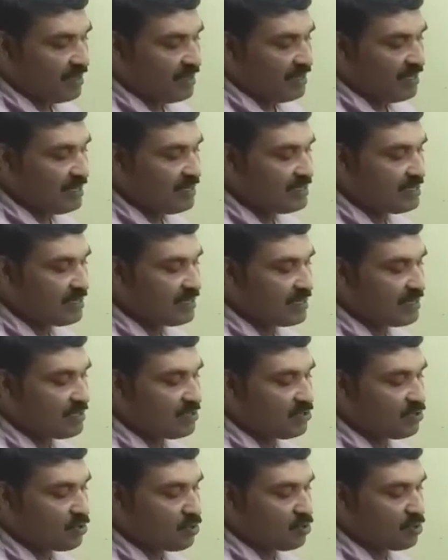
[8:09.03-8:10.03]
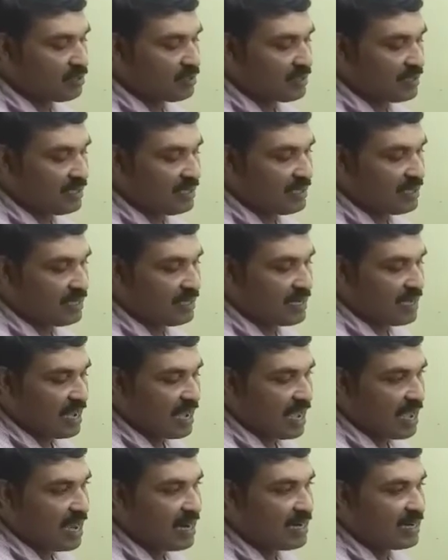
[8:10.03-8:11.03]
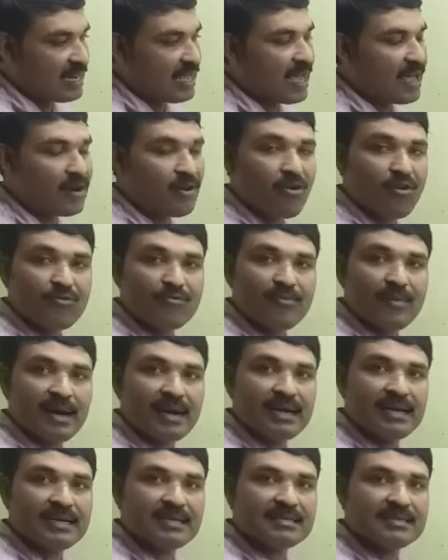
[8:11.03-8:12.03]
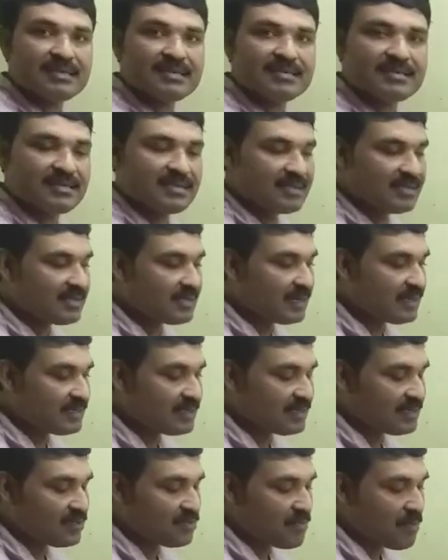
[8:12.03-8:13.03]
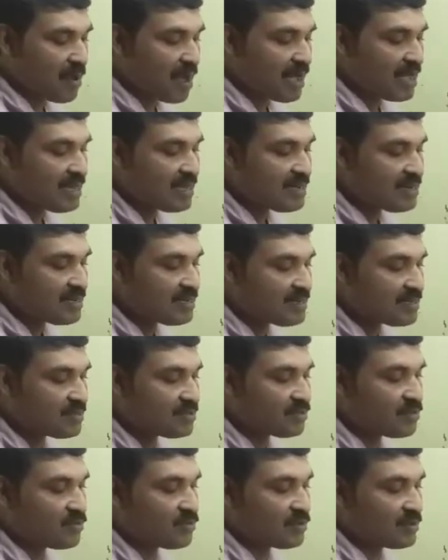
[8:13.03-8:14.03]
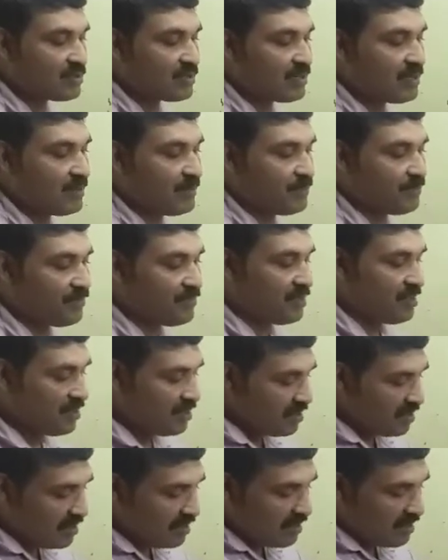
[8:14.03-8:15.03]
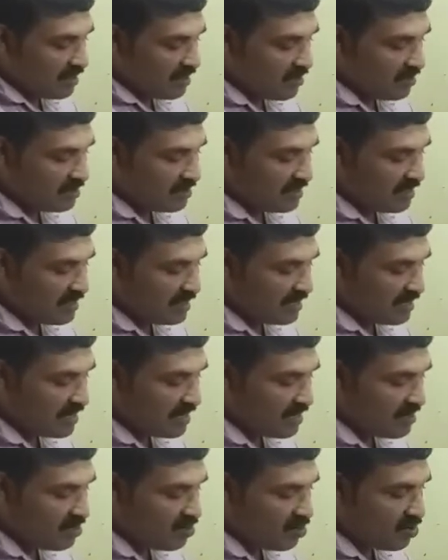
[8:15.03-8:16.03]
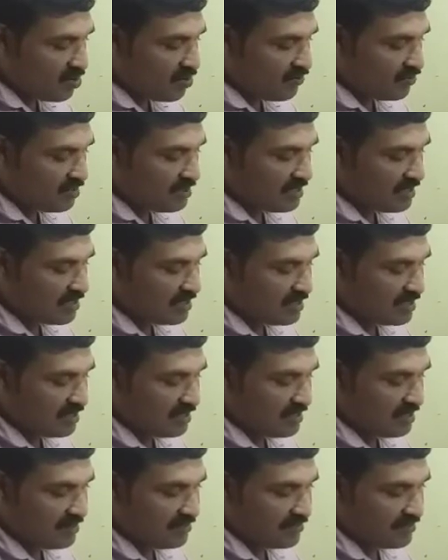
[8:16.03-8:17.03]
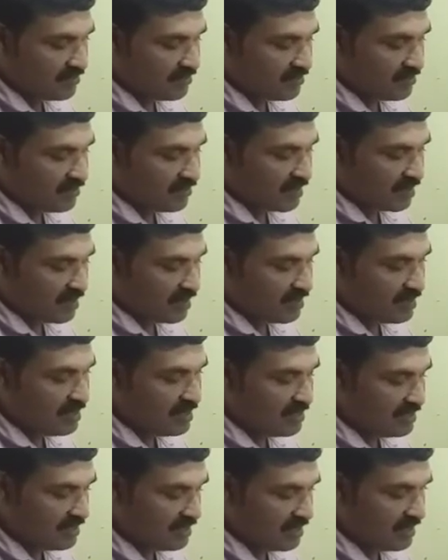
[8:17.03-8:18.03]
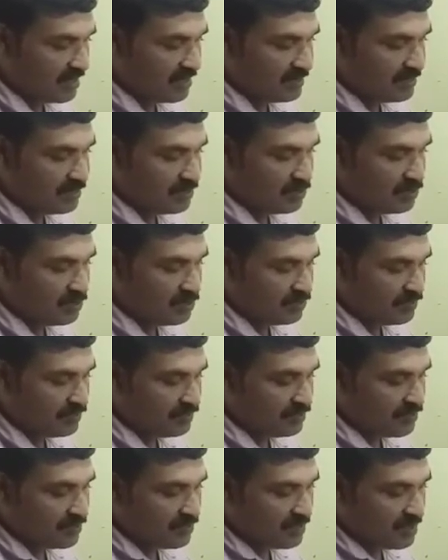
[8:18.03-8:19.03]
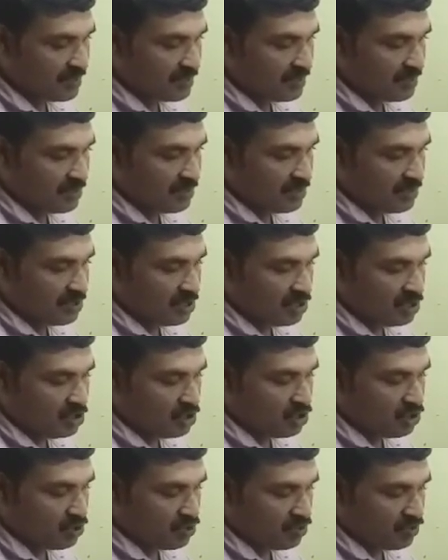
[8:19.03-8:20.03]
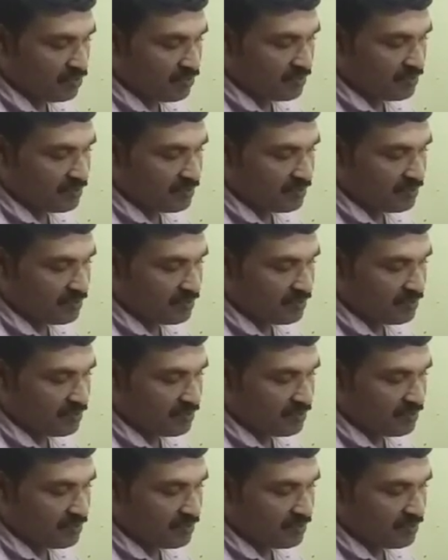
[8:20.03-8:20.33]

is equal to root 3 and tan of minus 60, that is equal to minus root 3. Now secant of 60 is equal to 2